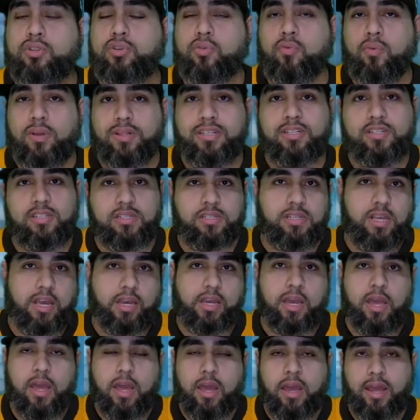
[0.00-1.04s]
to really
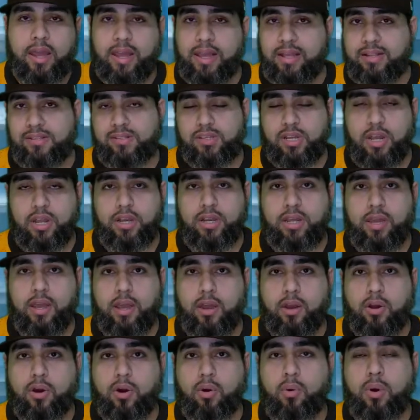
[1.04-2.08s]
stick in San
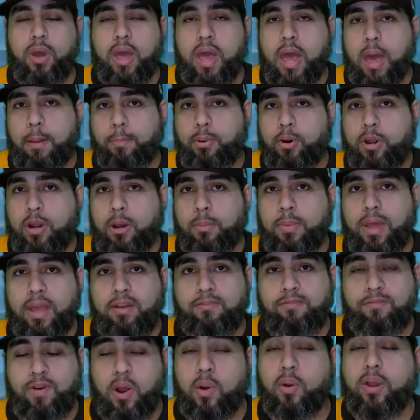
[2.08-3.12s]
Diego and put up
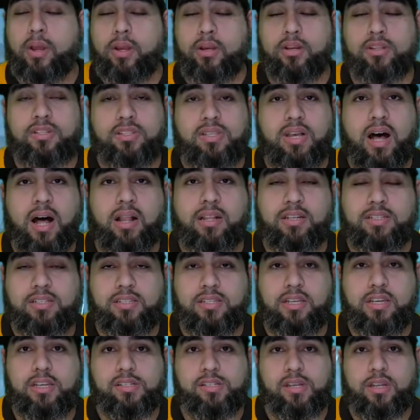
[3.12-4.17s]
a very good solid
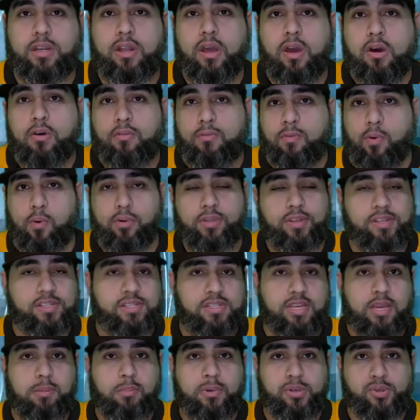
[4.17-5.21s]
season for this
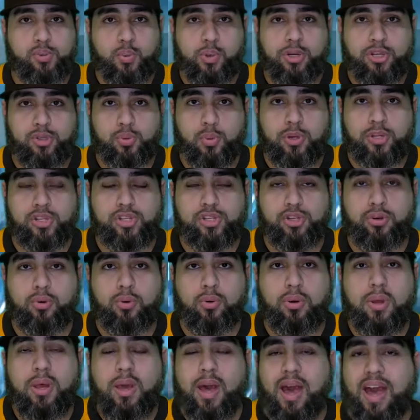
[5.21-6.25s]
team in
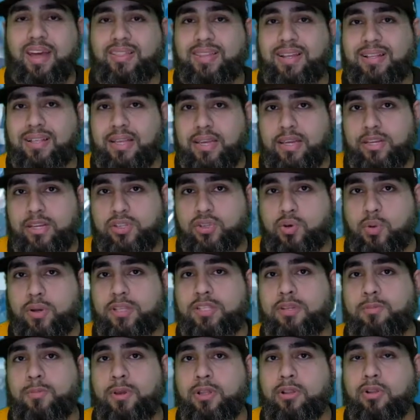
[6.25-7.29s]
2022. I think that he's going
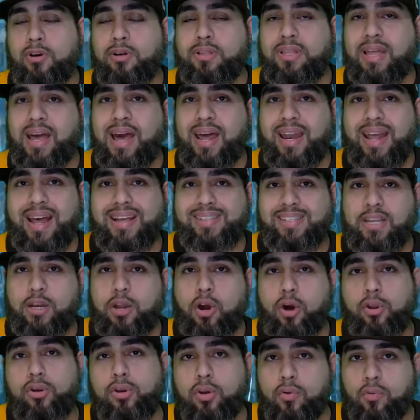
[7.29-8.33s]
to be looked at as an
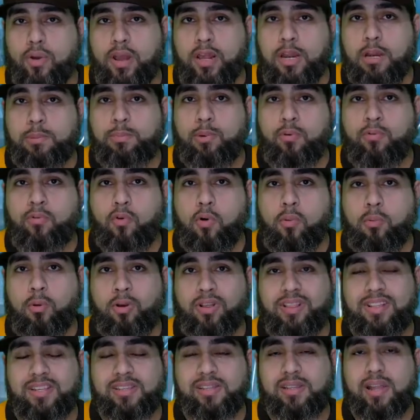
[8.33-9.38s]
underrated performer
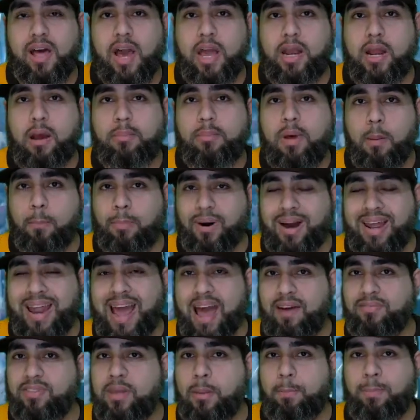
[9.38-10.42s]
in this lineup, but
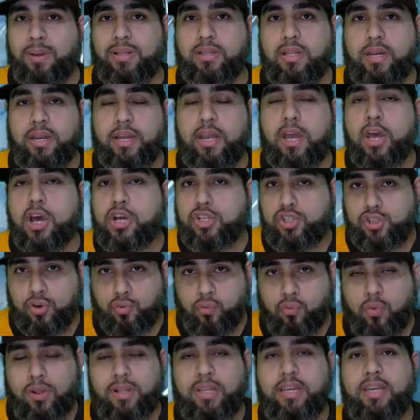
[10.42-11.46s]
have the ability to
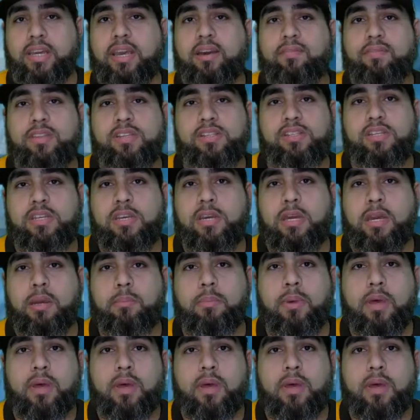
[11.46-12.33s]
really give this team